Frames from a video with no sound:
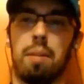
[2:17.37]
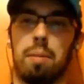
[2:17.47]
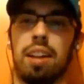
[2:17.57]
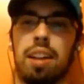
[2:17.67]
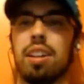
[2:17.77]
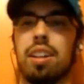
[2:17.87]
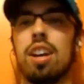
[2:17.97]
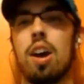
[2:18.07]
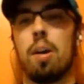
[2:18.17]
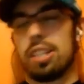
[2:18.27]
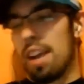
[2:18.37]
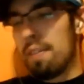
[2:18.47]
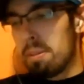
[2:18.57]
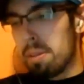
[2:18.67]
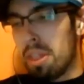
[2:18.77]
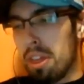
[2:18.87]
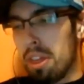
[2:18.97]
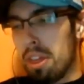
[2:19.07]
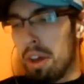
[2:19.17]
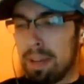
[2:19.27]
Wild, which
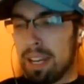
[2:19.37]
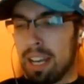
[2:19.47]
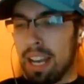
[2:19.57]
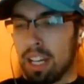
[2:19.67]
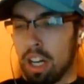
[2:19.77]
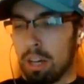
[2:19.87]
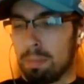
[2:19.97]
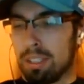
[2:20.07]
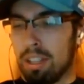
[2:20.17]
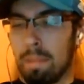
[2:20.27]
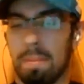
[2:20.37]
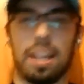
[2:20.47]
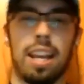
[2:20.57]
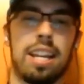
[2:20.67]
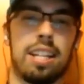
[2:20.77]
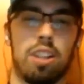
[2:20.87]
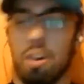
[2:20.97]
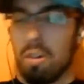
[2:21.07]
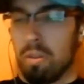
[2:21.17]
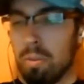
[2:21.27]
everyone thought would be a curb stomping in
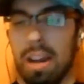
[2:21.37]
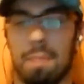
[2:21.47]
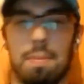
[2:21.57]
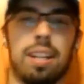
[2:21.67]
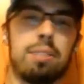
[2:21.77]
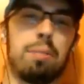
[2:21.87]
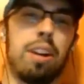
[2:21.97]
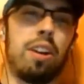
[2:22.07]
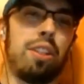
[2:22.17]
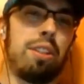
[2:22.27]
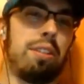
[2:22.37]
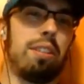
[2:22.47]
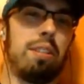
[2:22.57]
its own way because we all